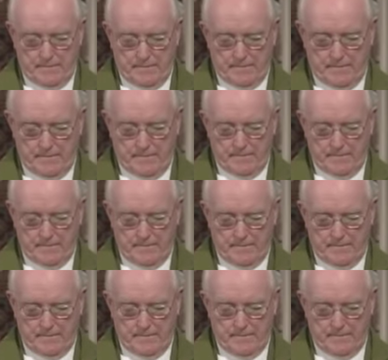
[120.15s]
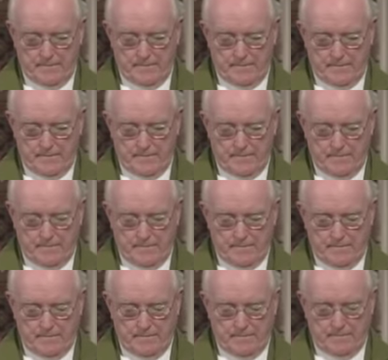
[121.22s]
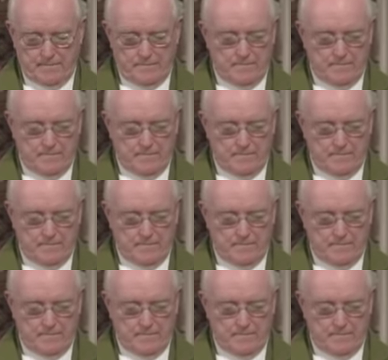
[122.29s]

Nothing is said.